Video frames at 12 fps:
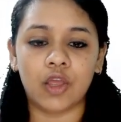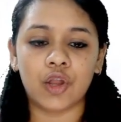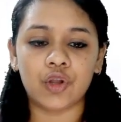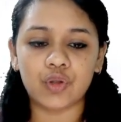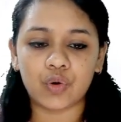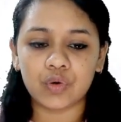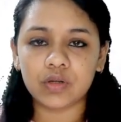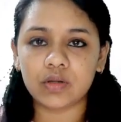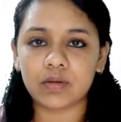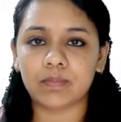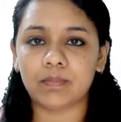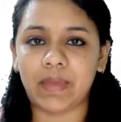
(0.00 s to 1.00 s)
Don't
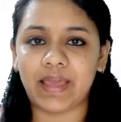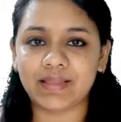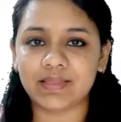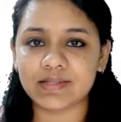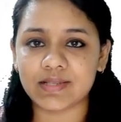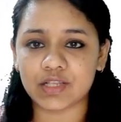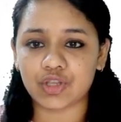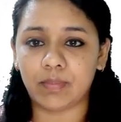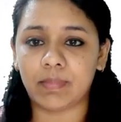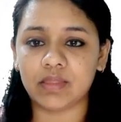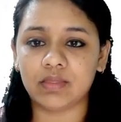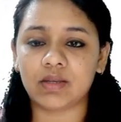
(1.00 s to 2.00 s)
make this as your
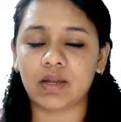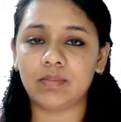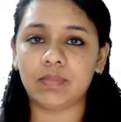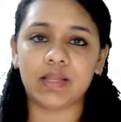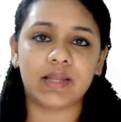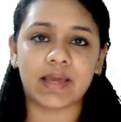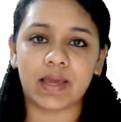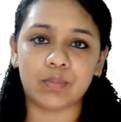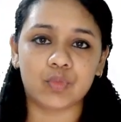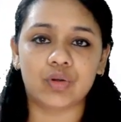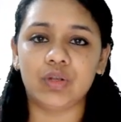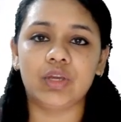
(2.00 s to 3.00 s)
mantra and be like, I'm
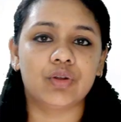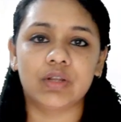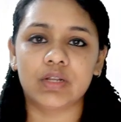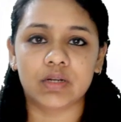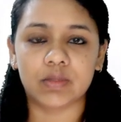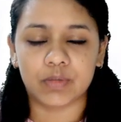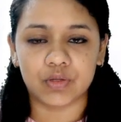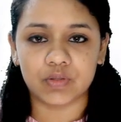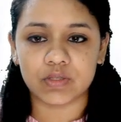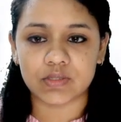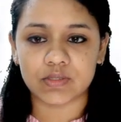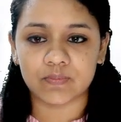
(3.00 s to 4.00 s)
only going to learn about
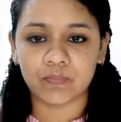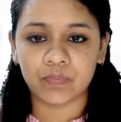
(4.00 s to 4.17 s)
this.